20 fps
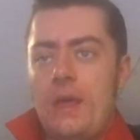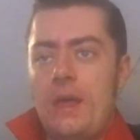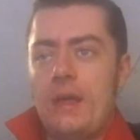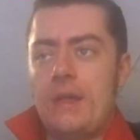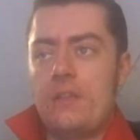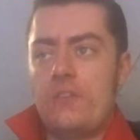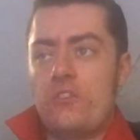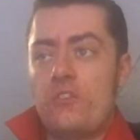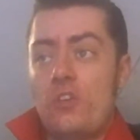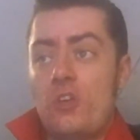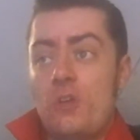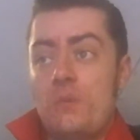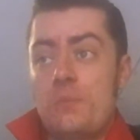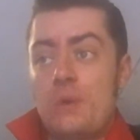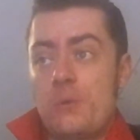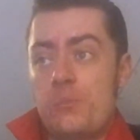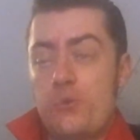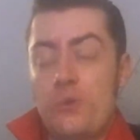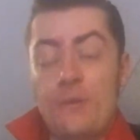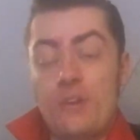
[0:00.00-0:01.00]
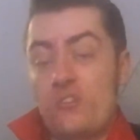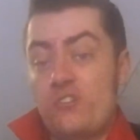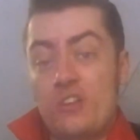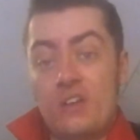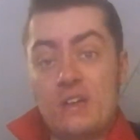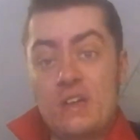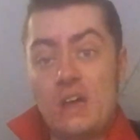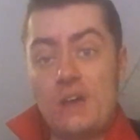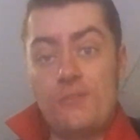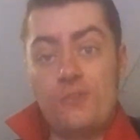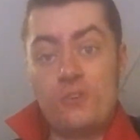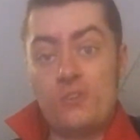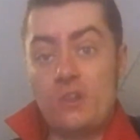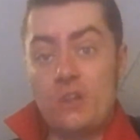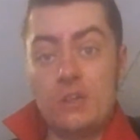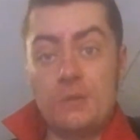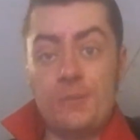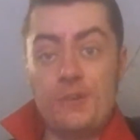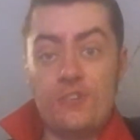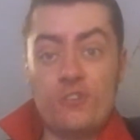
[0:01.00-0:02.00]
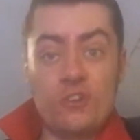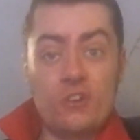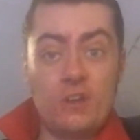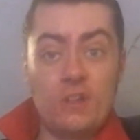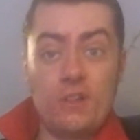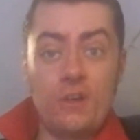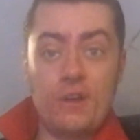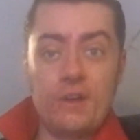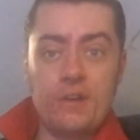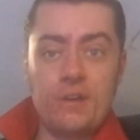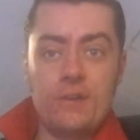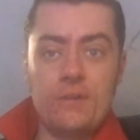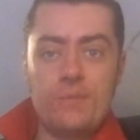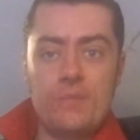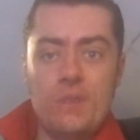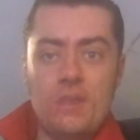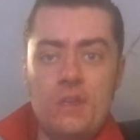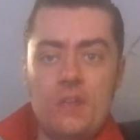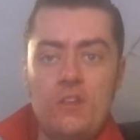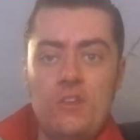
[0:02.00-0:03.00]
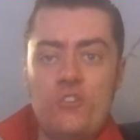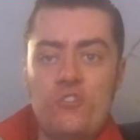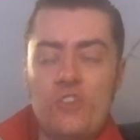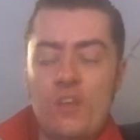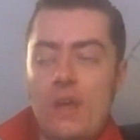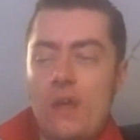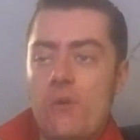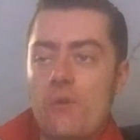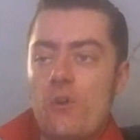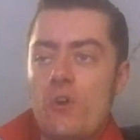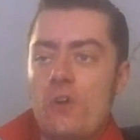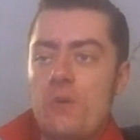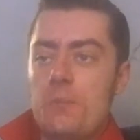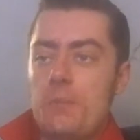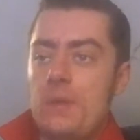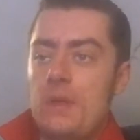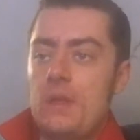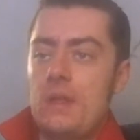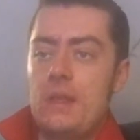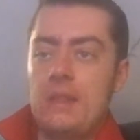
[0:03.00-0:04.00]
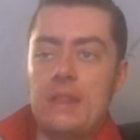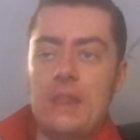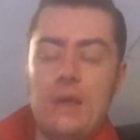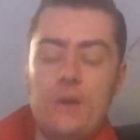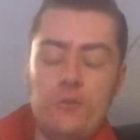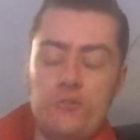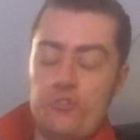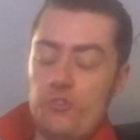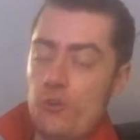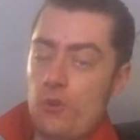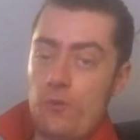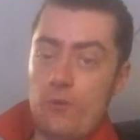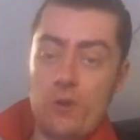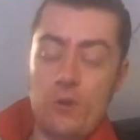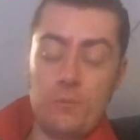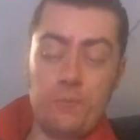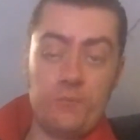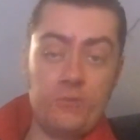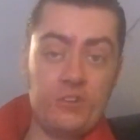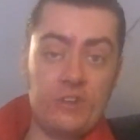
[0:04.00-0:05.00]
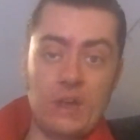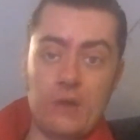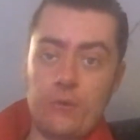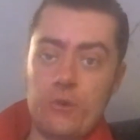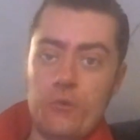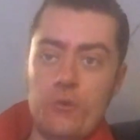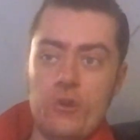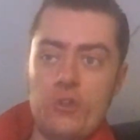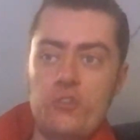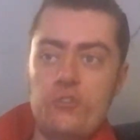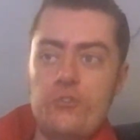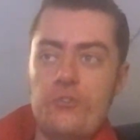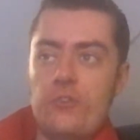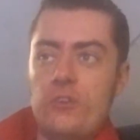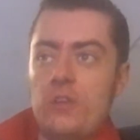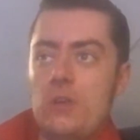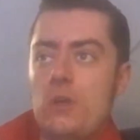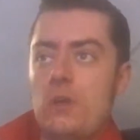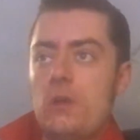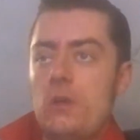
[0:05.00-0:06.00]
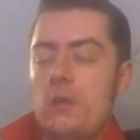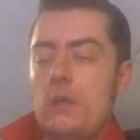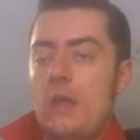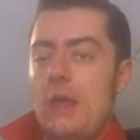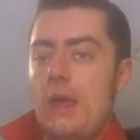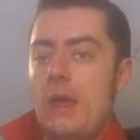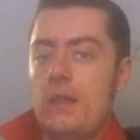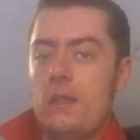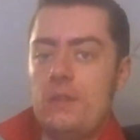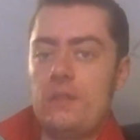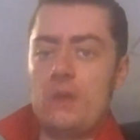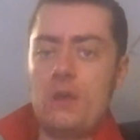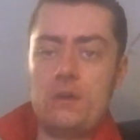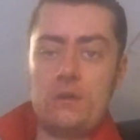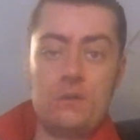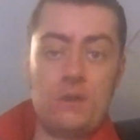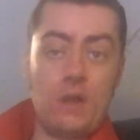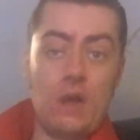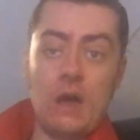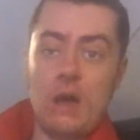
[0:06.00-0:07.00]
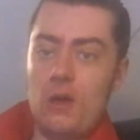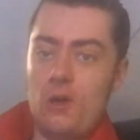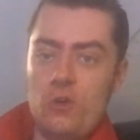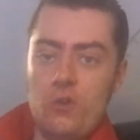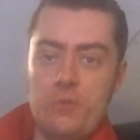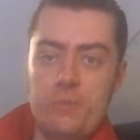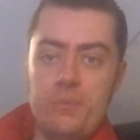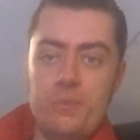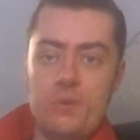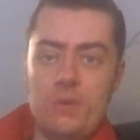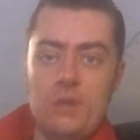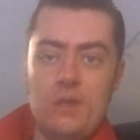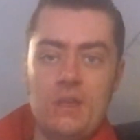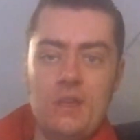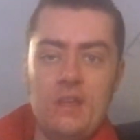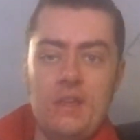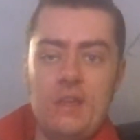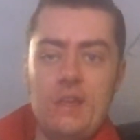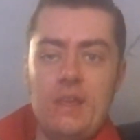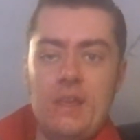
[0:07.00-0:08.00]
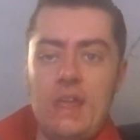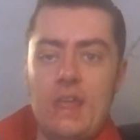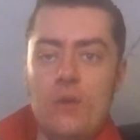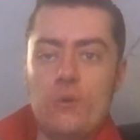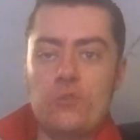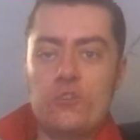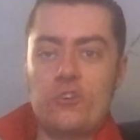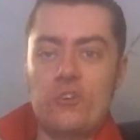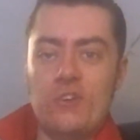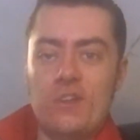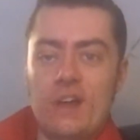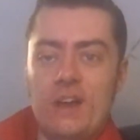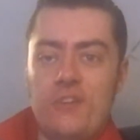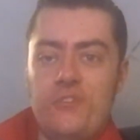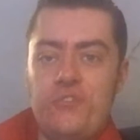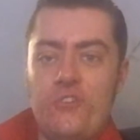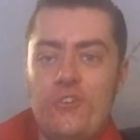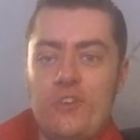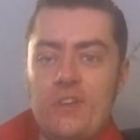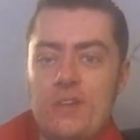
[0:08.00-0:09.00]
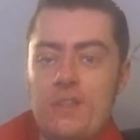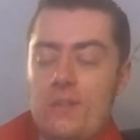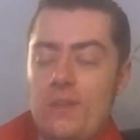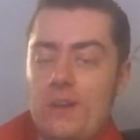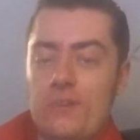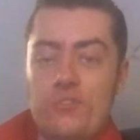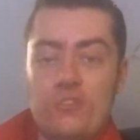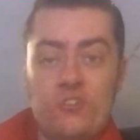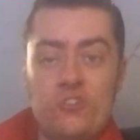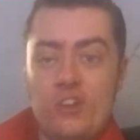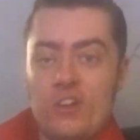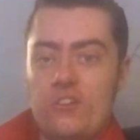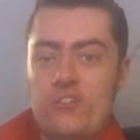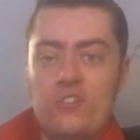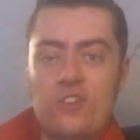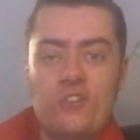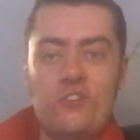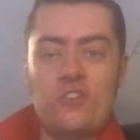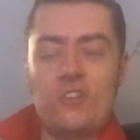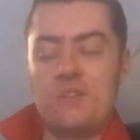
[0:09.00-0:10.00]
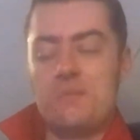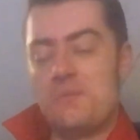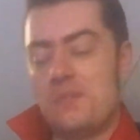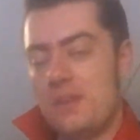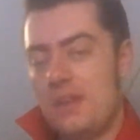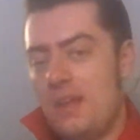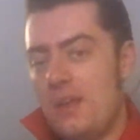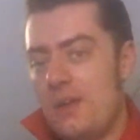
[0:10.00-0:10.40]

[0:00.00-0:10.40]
And I pretty much covered the music I like. So that was your video request for you, Helena. I hope it was good enough for you, for justice and